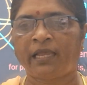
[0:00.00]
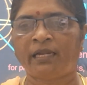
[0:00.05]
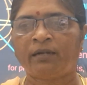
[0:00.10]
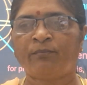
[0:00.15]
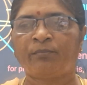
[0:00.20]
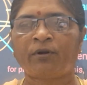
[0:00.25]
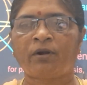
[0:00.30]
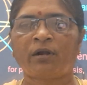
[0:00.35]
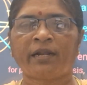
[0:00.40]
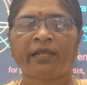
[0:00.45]

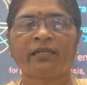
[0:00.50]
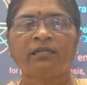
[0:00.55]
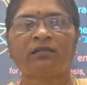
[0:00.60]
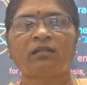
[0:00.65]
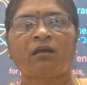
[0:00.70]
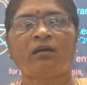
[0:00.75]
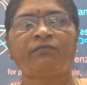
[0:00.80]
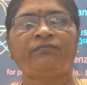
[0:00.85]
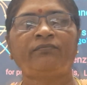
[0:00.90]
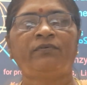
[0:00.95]
end product
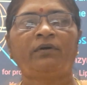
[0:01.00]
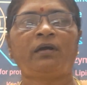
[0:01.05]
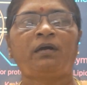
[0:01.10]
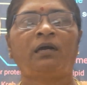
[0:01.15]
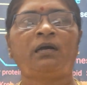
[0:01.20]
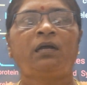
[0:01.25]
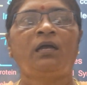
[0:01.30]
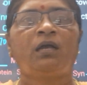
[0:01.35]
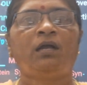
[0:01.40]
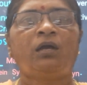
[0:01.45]

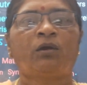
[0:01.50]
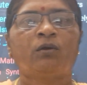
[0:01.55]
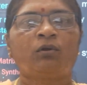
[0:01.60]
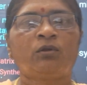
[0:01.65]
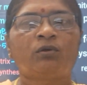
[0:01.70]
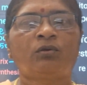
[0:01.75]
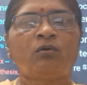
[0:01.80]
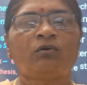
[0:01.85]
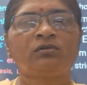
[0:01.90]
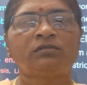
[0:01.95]
of
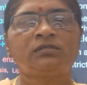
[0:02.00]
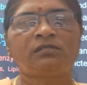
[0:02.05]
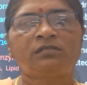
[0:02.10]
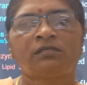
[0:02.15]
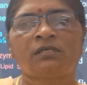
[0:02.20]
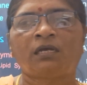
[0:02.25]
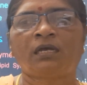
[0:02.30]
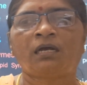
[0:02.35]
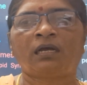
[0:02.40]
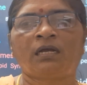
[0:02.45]
glucose